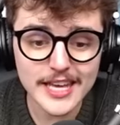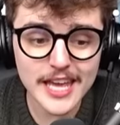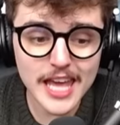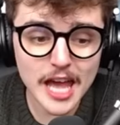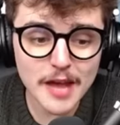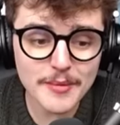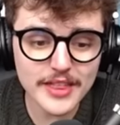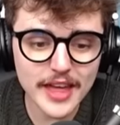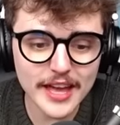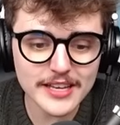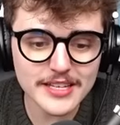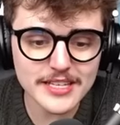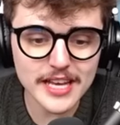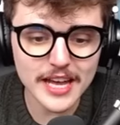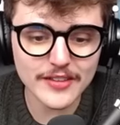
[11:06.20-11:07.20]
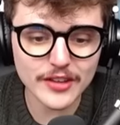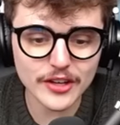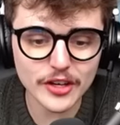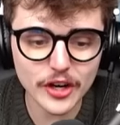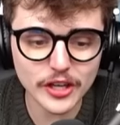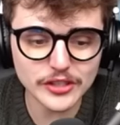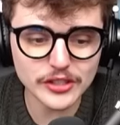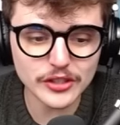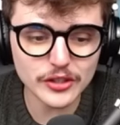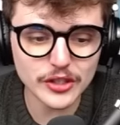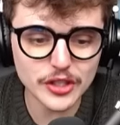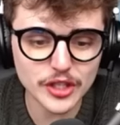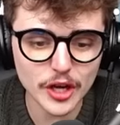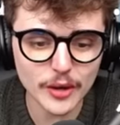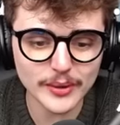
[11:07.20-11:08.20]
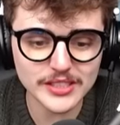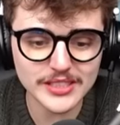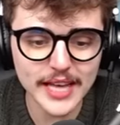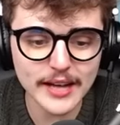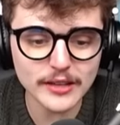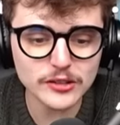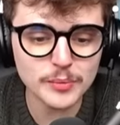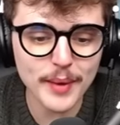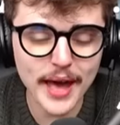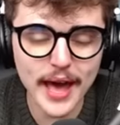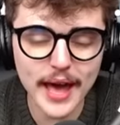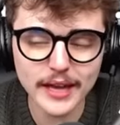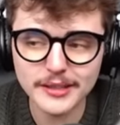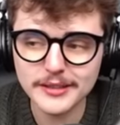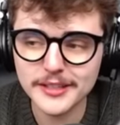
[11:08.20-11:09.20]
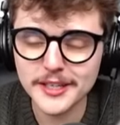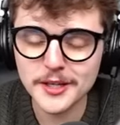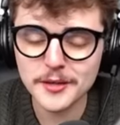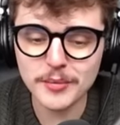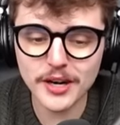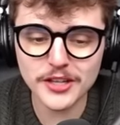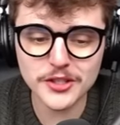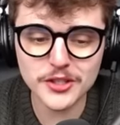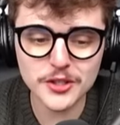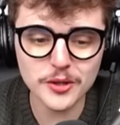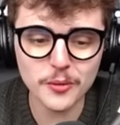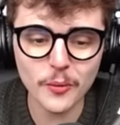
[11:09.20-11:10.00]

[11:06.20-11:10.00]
he gave me the idea and the courage to do this show. It sounds bad, but it's true.